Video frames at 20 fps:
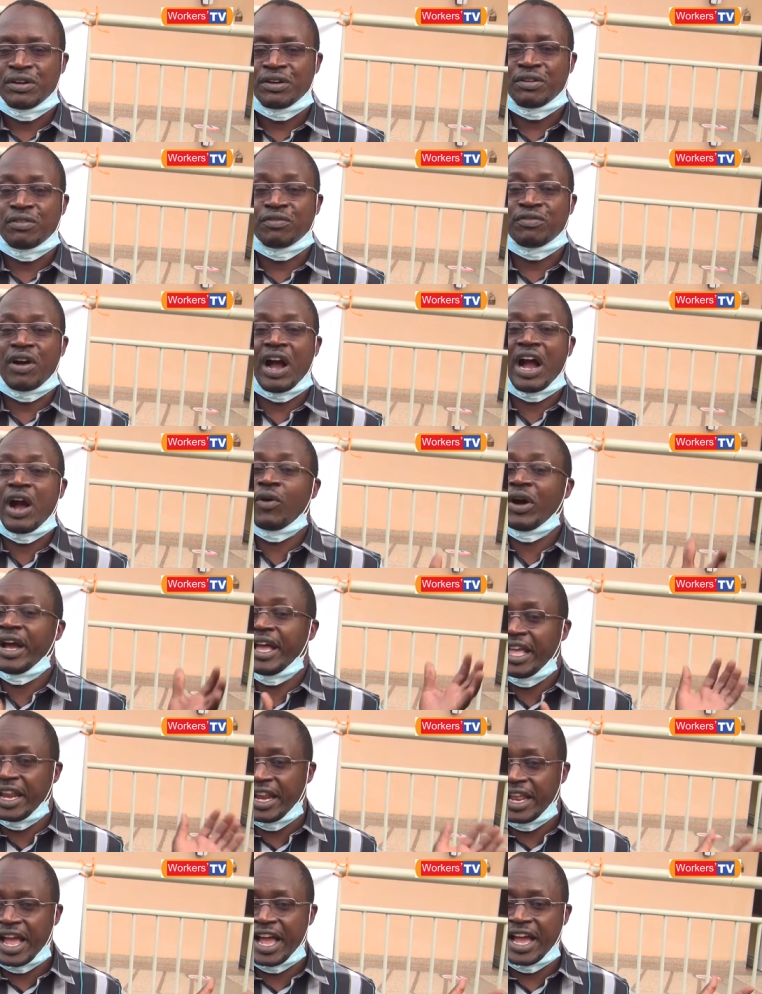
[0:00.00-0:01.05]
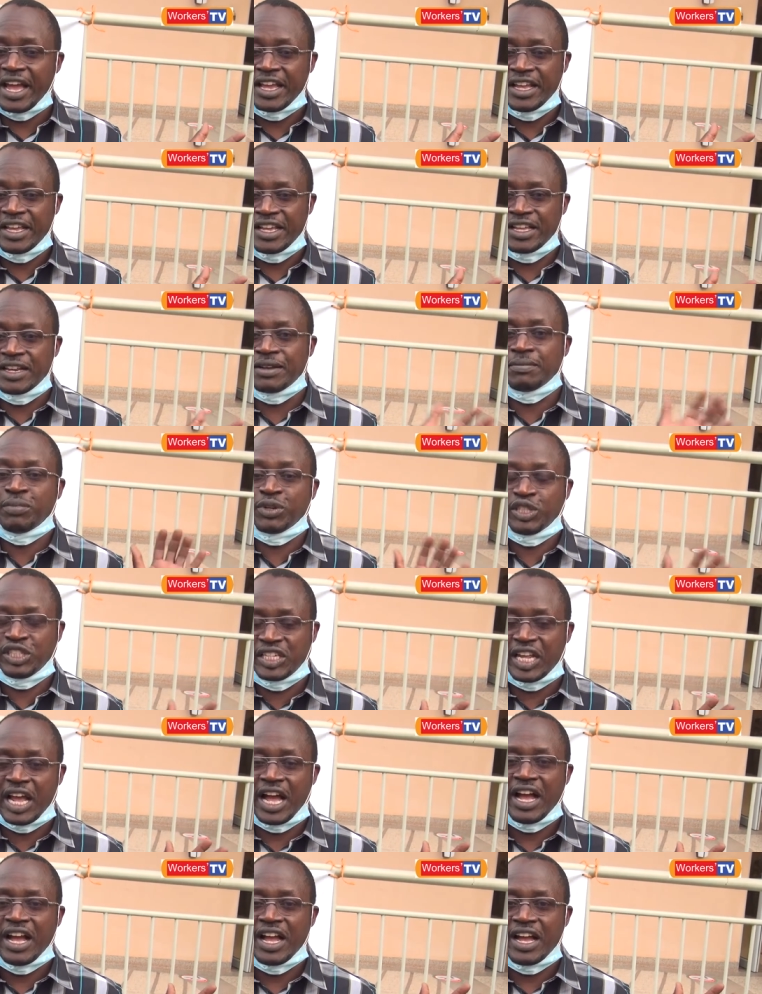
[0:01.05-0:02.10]
of our area in
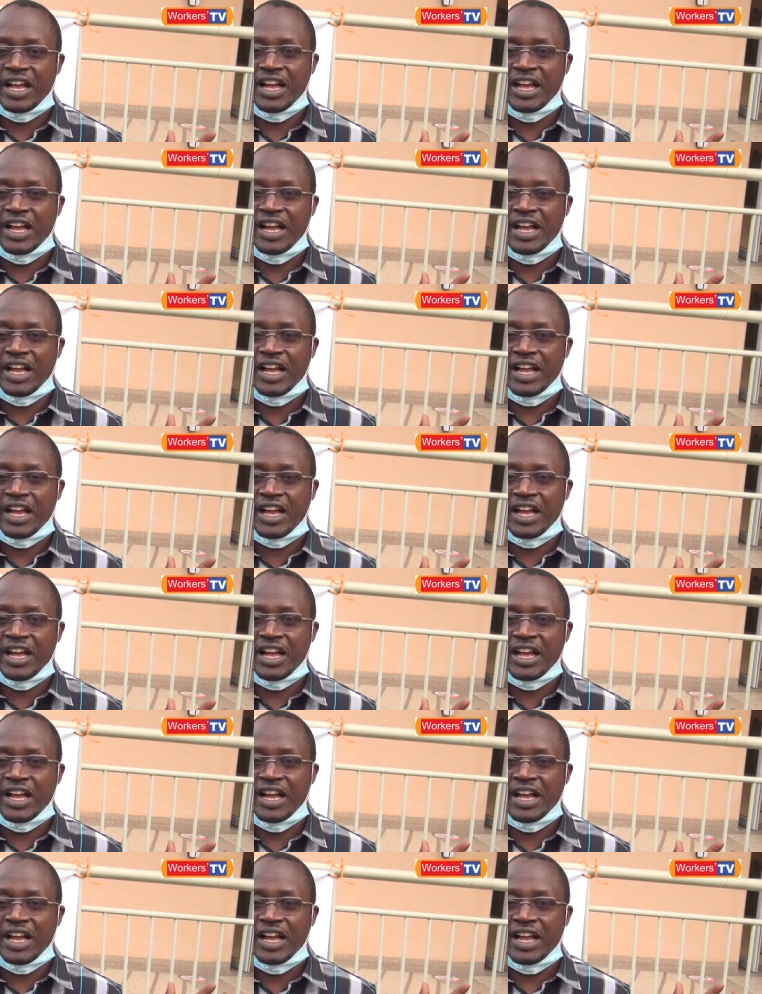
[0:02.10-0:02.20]
Busia?